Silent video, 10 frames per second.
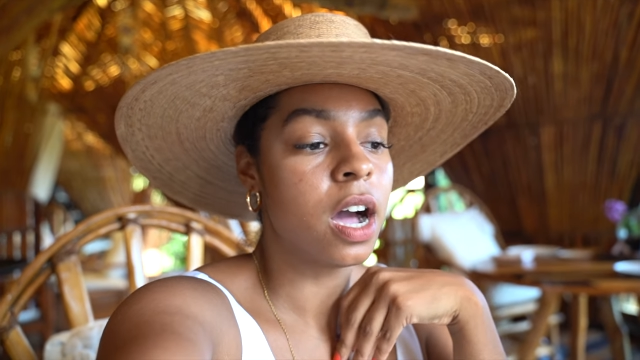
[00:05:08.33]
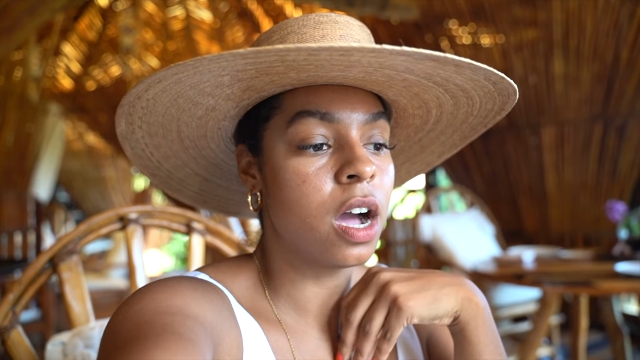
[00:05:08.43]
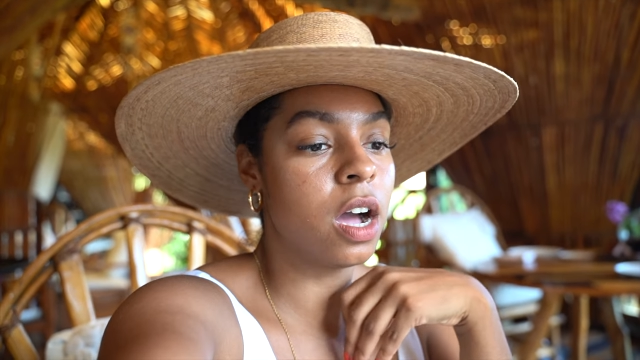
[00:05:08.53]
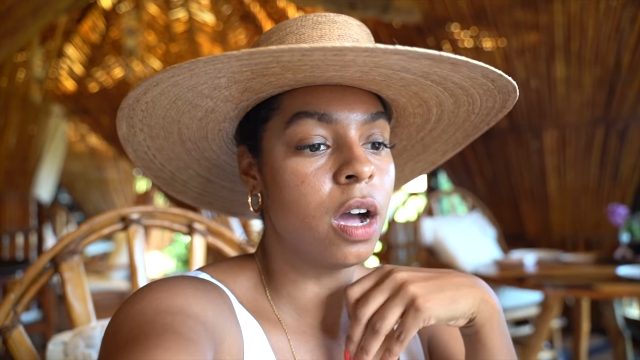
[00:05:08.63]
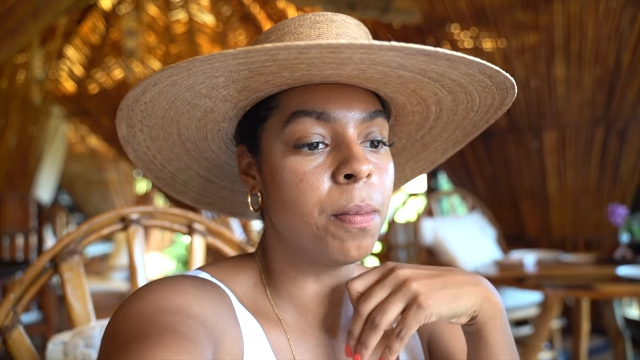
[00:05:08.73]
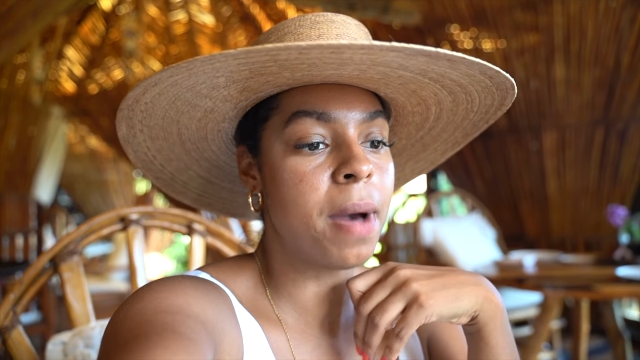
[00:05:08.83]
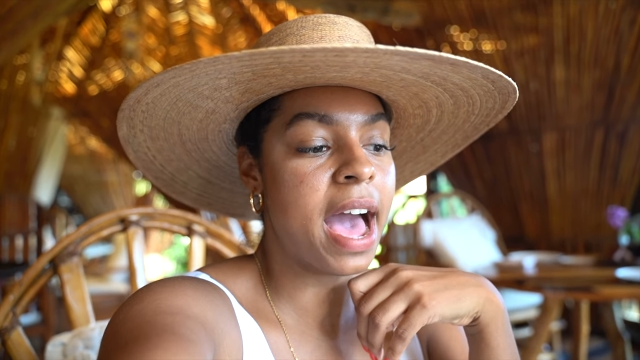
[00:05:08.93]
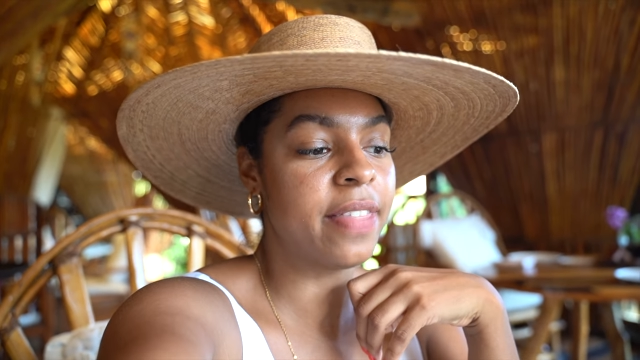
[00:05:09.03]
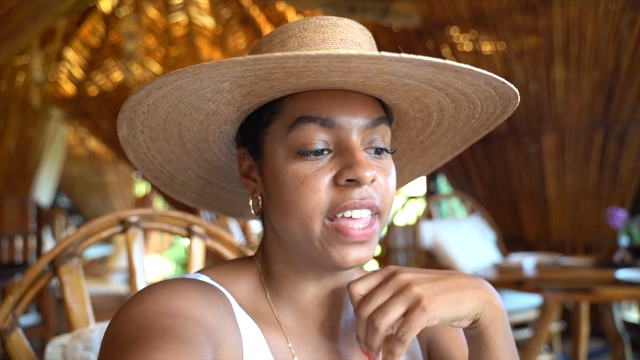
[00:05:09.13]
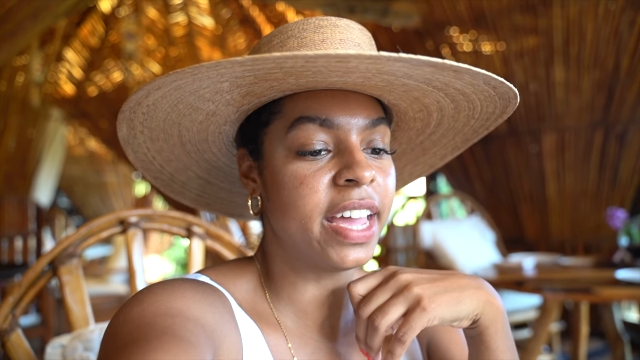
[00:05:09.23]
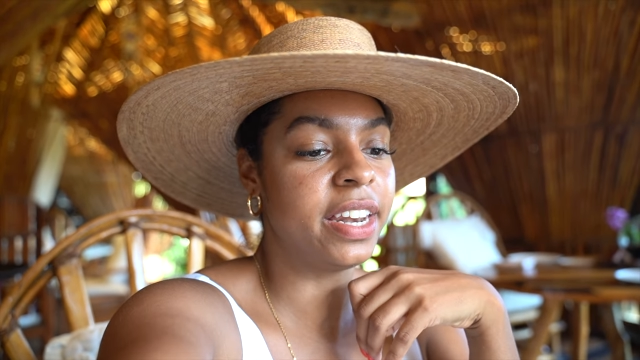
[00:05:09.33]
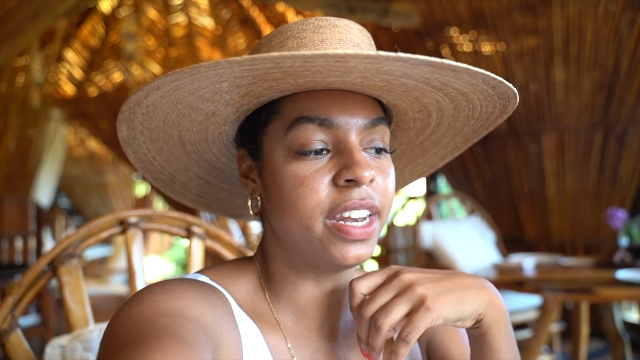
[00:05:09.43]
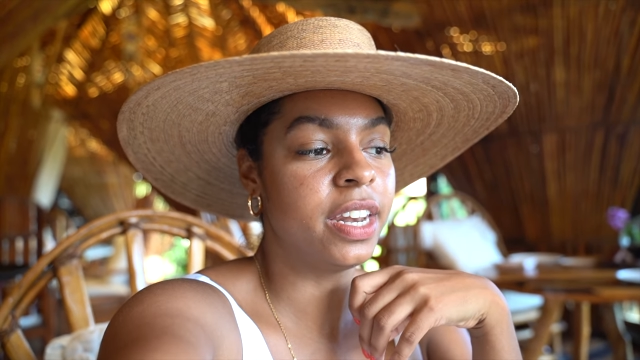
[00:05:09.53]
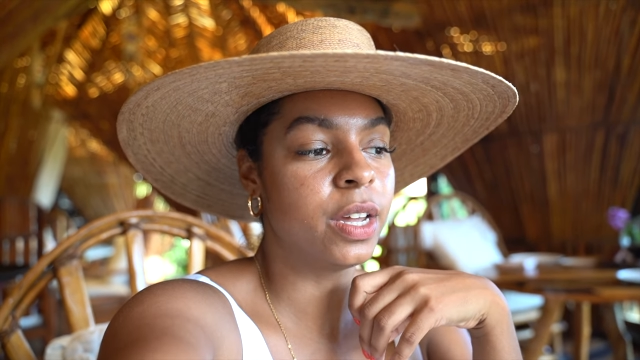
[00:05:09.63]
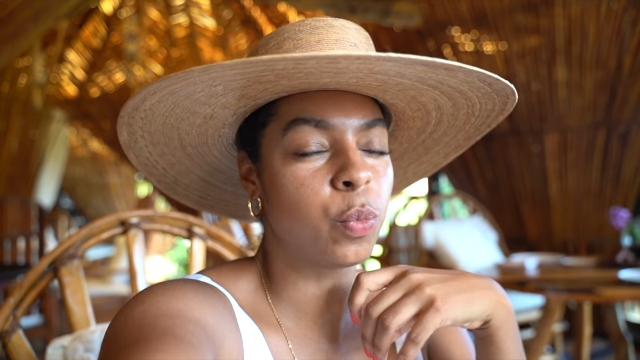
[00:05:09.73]
Um, and then,
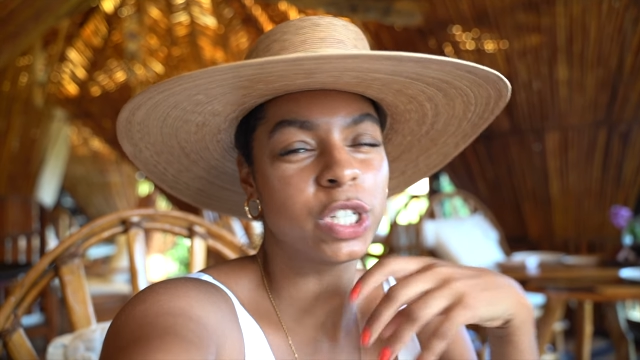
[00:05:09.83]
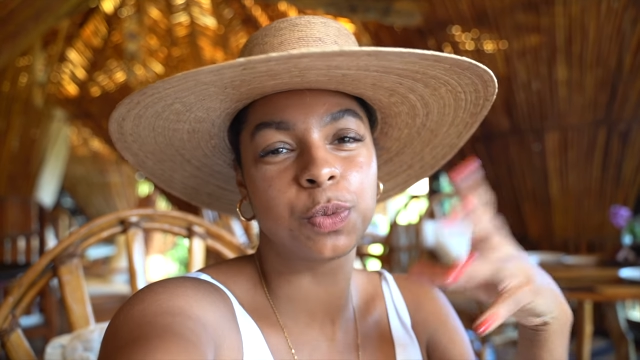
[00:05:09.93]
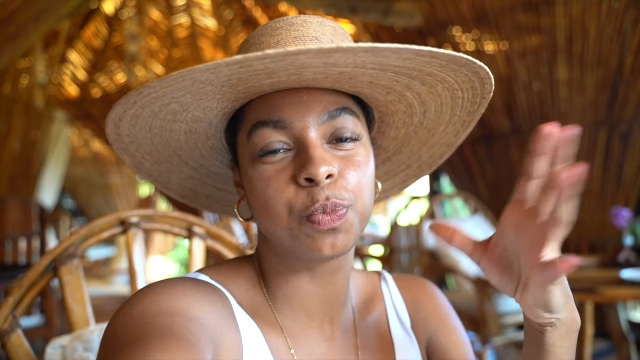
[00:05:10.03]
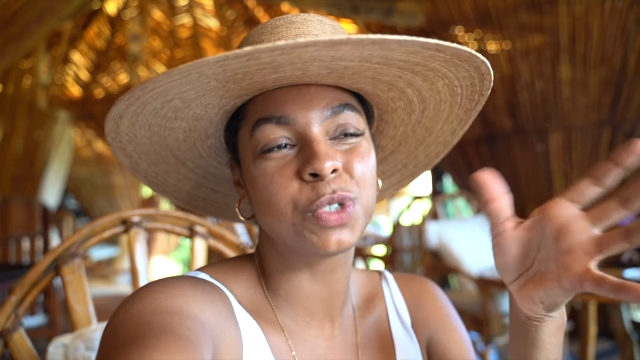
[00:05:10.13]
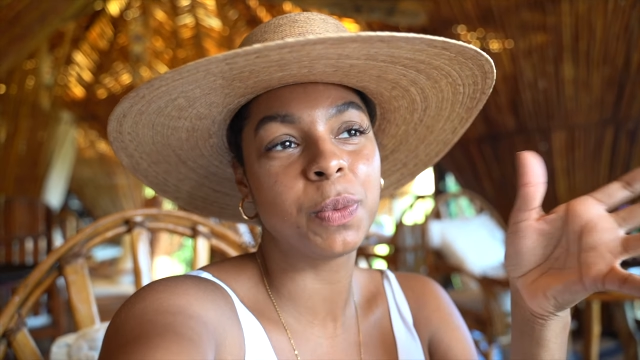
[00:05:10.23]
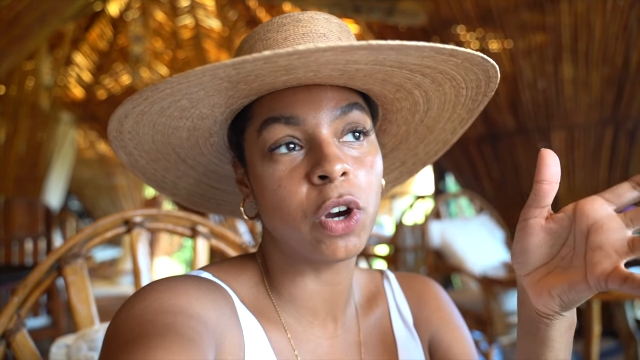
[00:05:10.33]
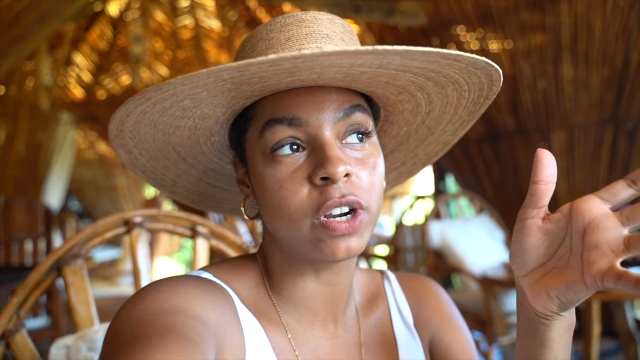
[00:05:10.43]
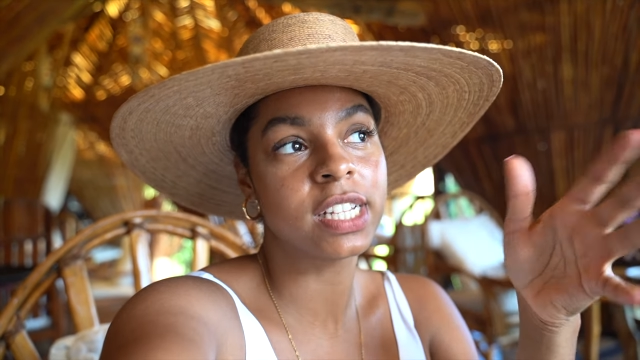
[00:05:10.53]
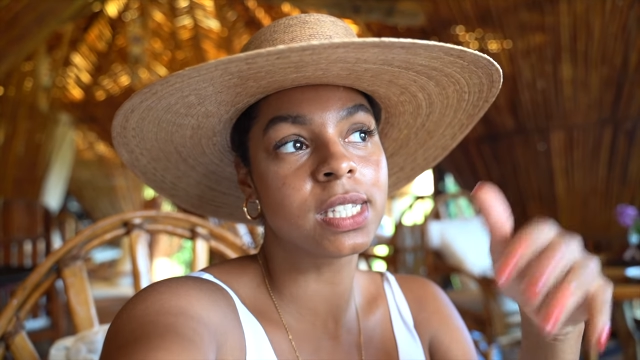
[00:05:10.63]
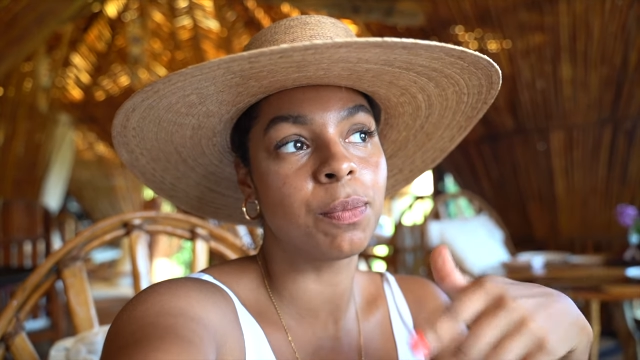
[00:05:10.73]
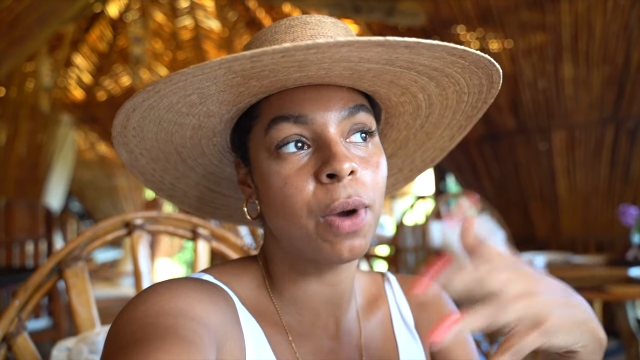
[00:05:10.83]
which to be honest,